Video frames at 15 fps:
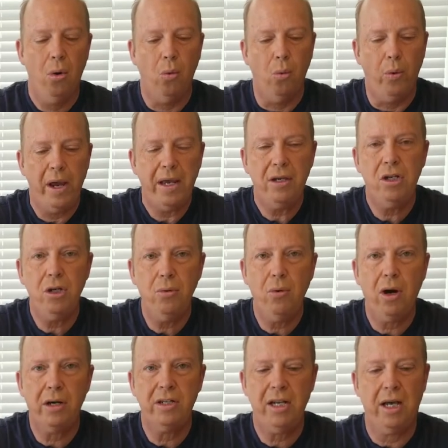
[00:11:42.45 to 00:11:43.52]
When you
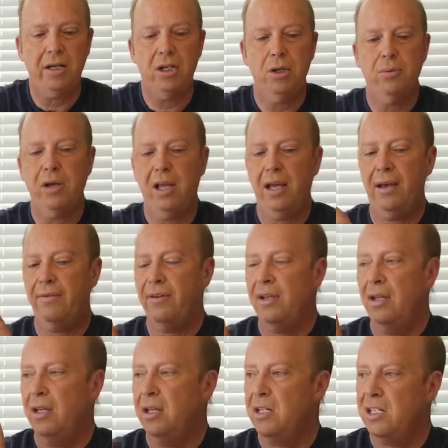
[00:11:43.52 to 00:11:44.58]
are done, you will have
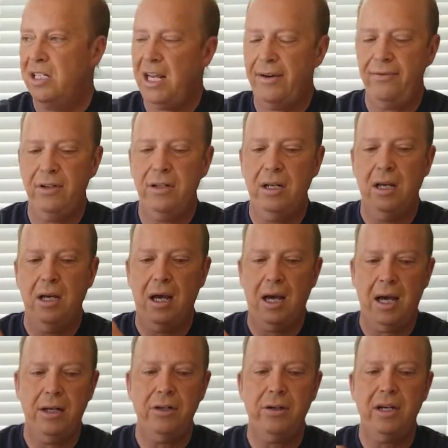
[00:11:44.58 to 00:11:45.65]

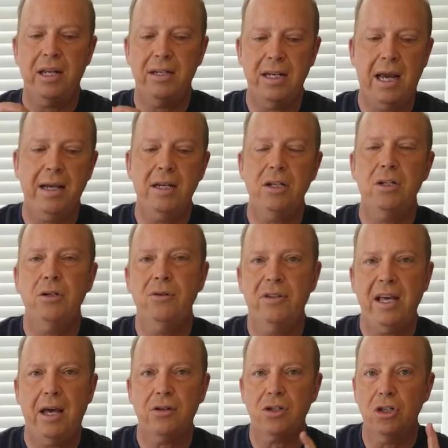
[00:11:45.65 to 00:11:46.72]

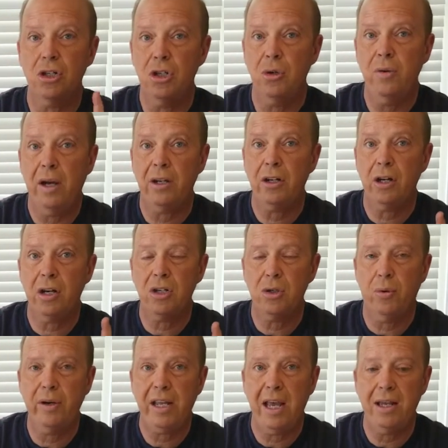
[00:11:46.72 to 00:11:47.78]

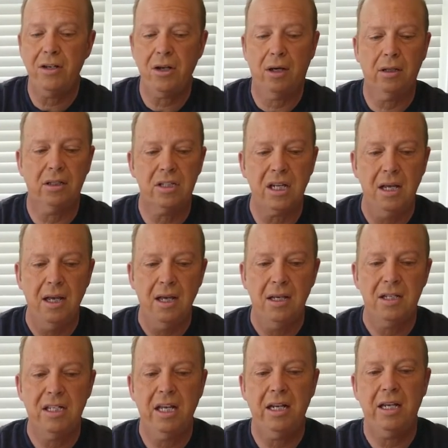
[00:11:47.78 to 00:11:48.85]
$792,228
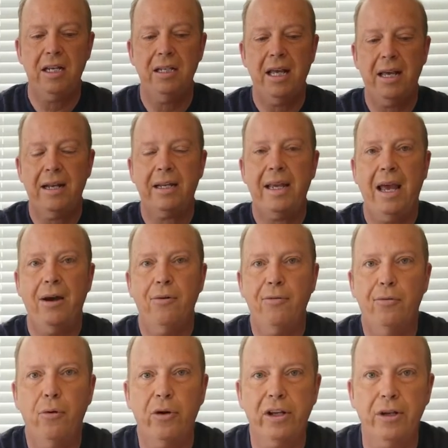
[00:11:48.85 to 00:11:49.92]
sitting in that account
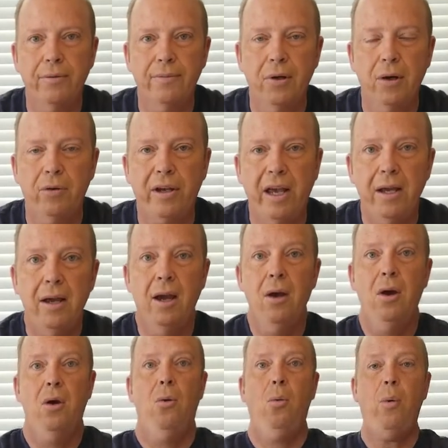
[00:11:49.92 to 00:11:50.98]
for you, okay?
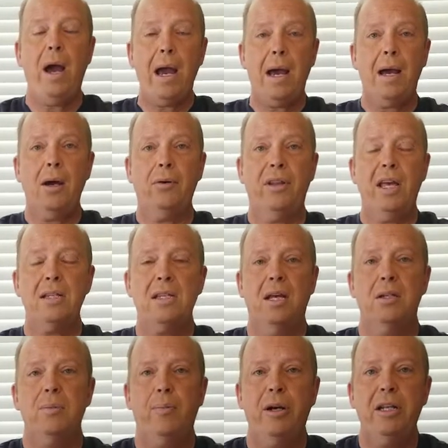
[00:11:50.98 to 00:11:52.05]
Wow, that
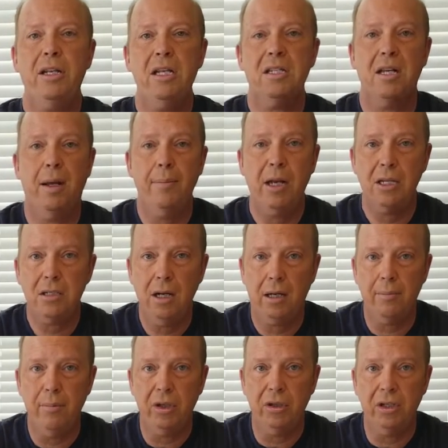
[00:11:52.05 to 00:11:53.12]
sounds pretty decent. I mean, it's not
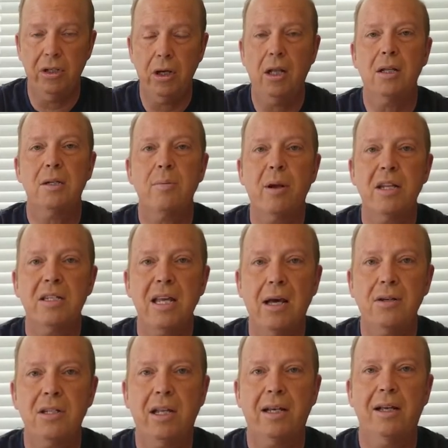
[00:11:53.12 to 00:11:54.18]
$1 million, but it
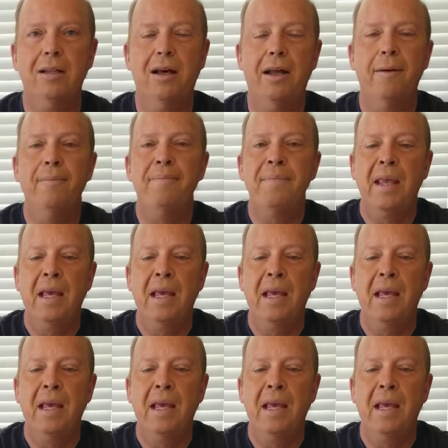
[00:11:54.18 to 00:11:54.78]
sounds like a lot.